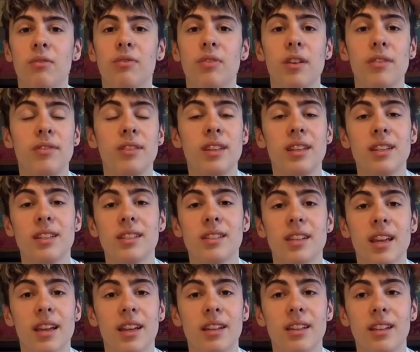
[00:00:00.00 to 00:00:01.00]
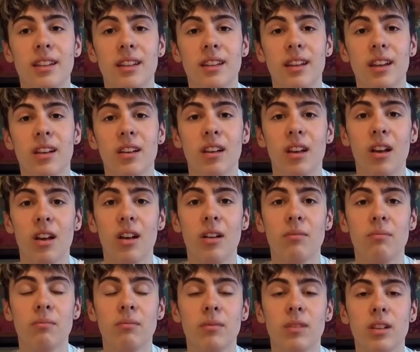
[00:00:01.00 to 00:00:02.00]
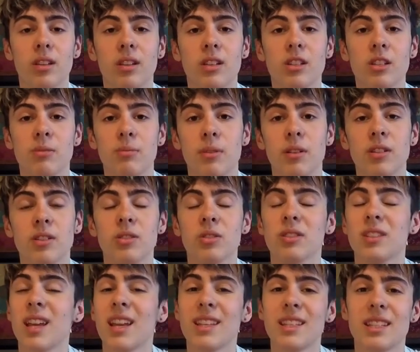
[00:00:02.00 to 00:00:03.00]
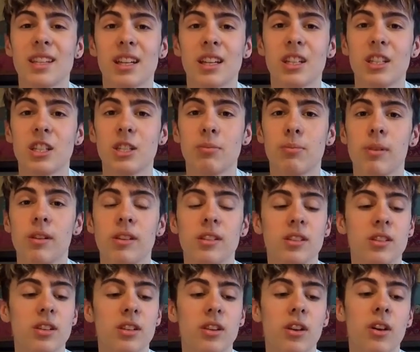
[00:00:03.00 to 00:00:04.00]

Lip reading: 15-second sprints or 10-second sprints,